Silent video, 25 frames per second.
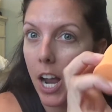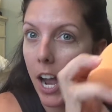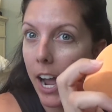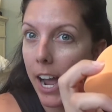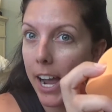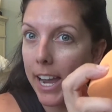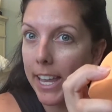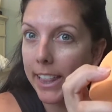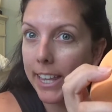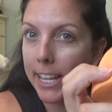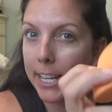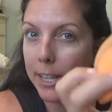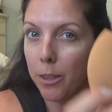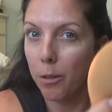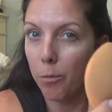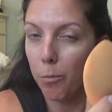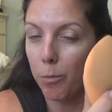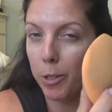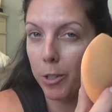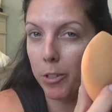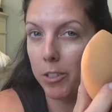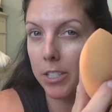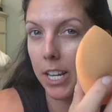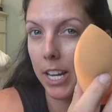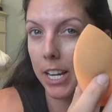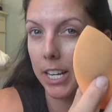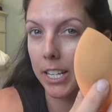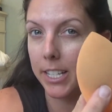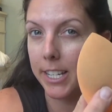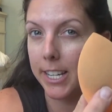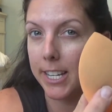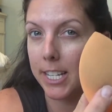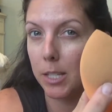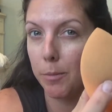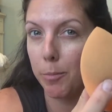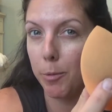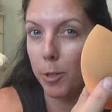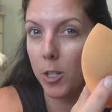I like the Real
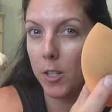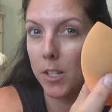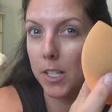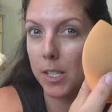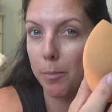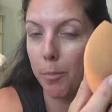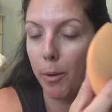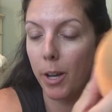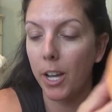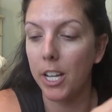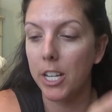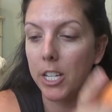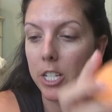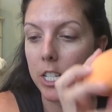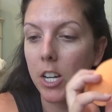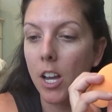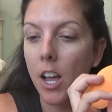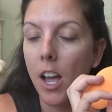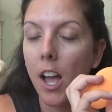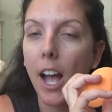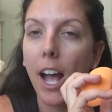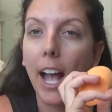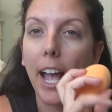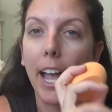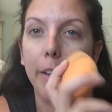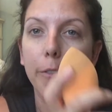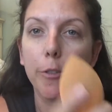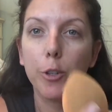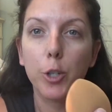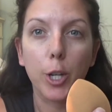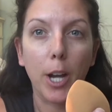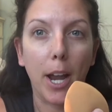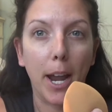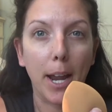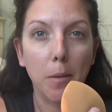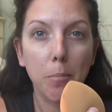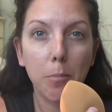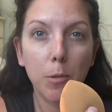Techniques beauty sponge. I've
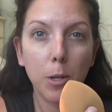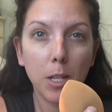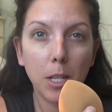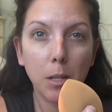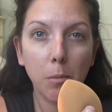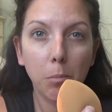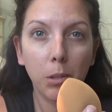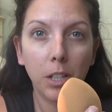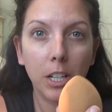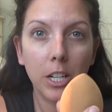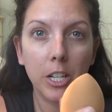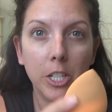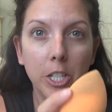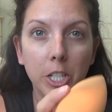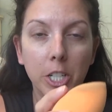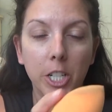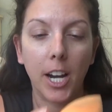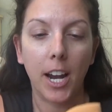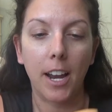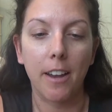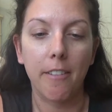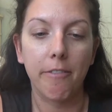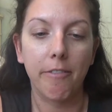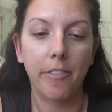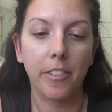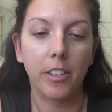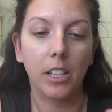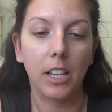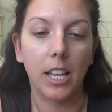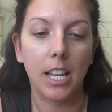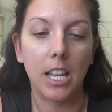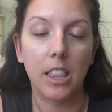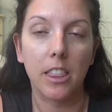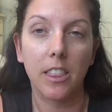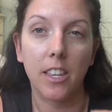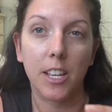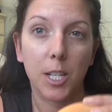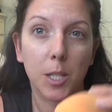tried Beauty Blender. I feel
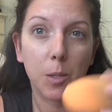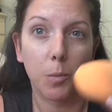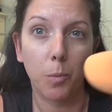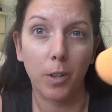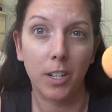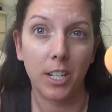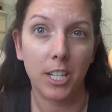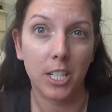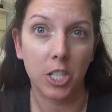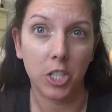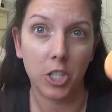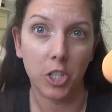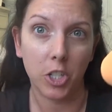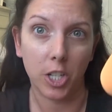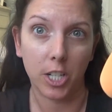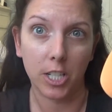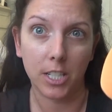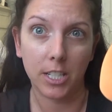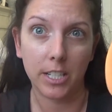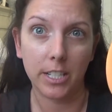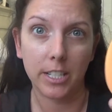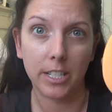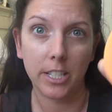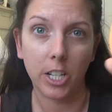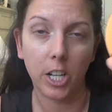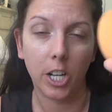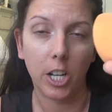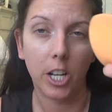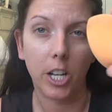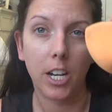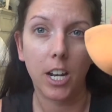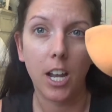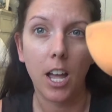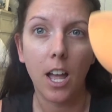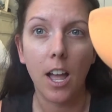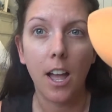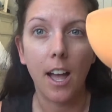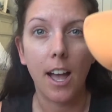like this one is just as good.
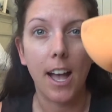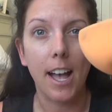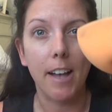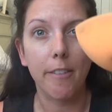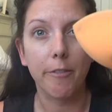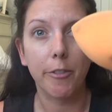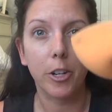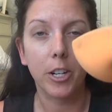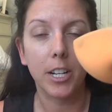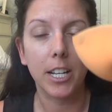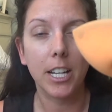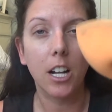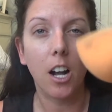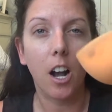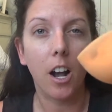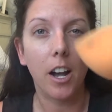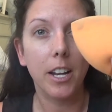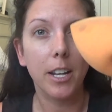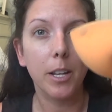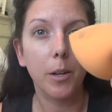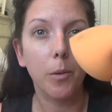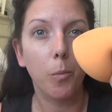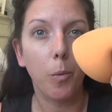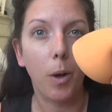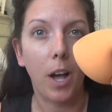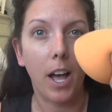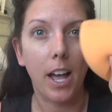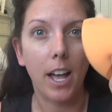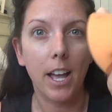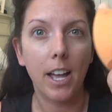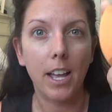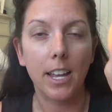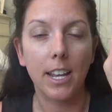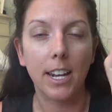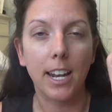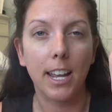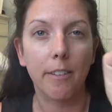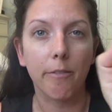I've already gotten it
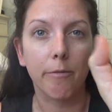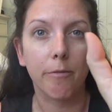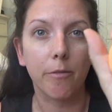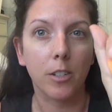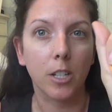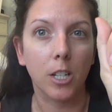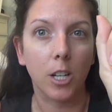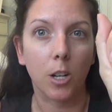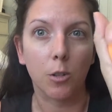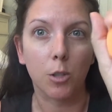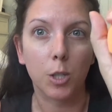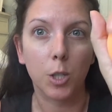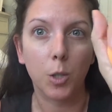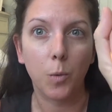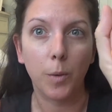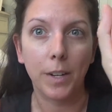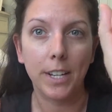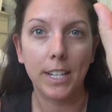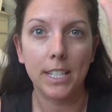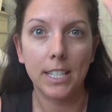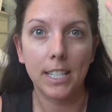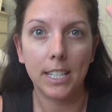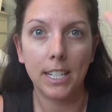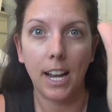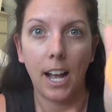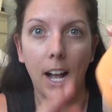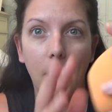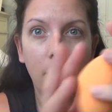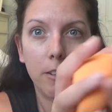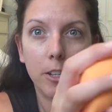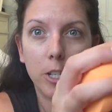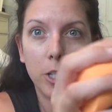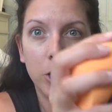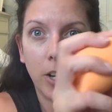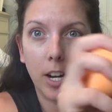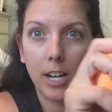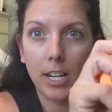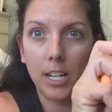wet and I've, squeezed it out
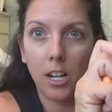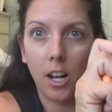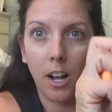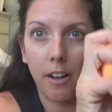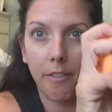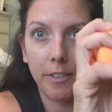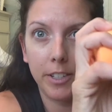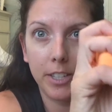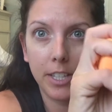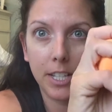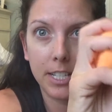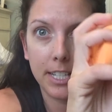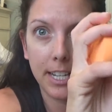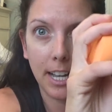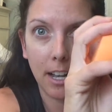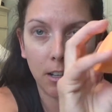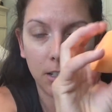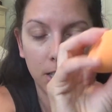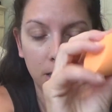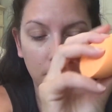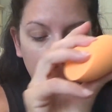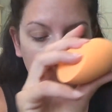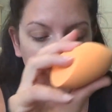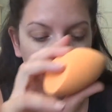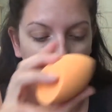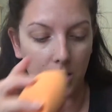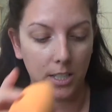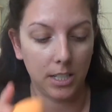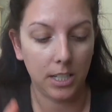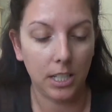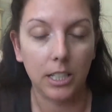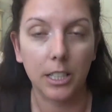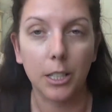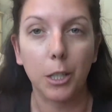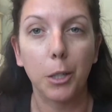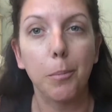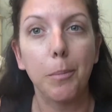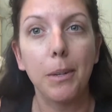and dried it off in the towel, so it's just a
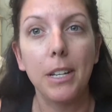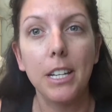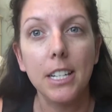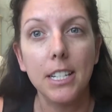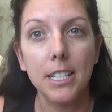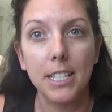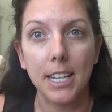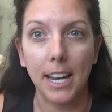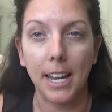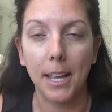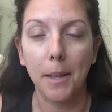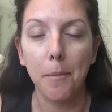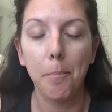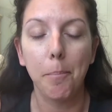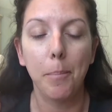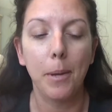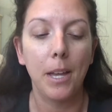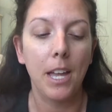little bit damp.